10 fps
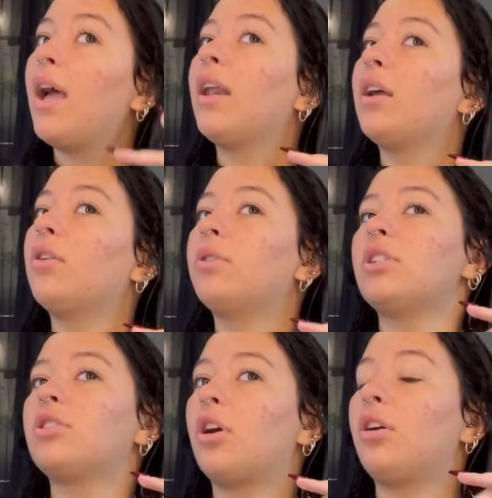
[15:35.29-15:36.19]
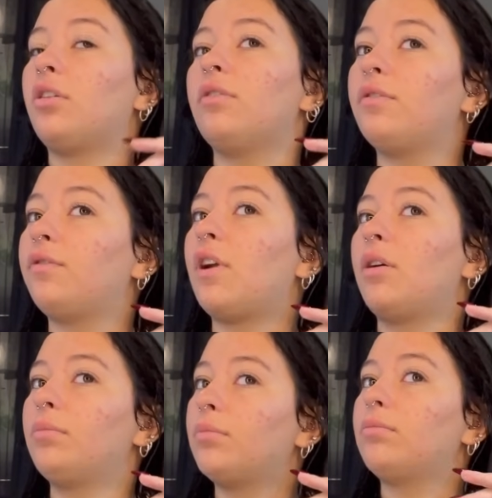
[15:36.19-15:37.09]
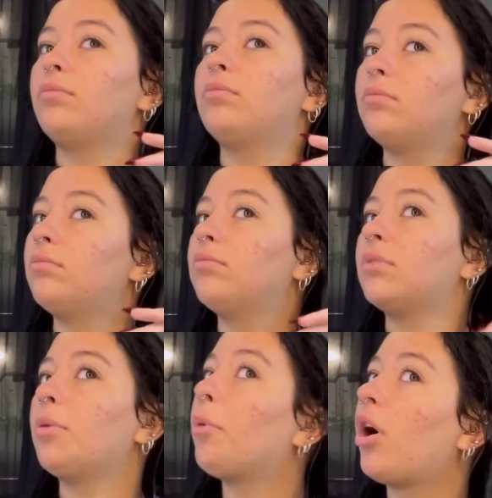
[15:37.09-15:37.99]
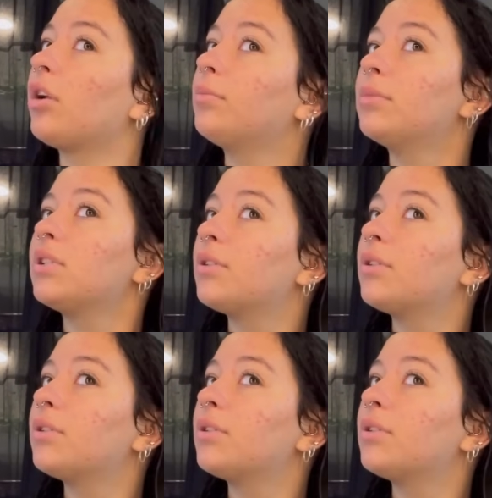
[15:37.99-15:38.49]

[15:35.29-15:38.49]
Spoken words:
And I always start from the bottom.